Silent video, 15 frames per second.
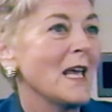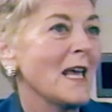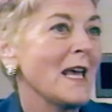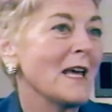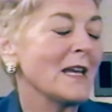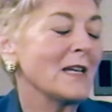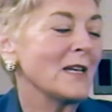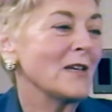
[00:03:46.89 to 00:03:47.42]

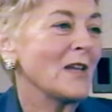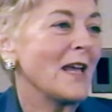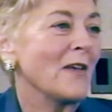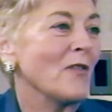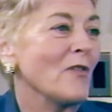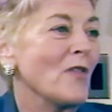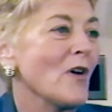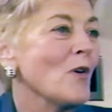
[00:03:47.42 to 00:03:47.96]
And,
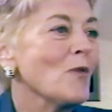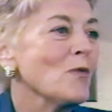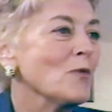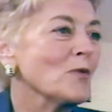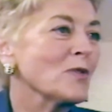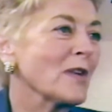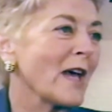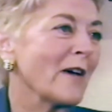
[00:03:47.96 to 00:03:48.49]
and
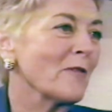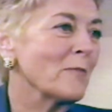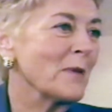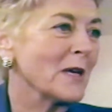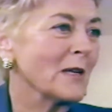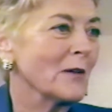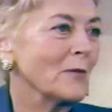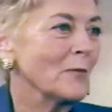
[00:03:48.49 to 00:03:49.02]
those have
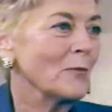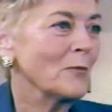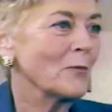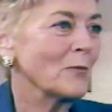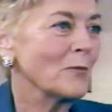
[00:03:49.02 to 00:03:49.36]
been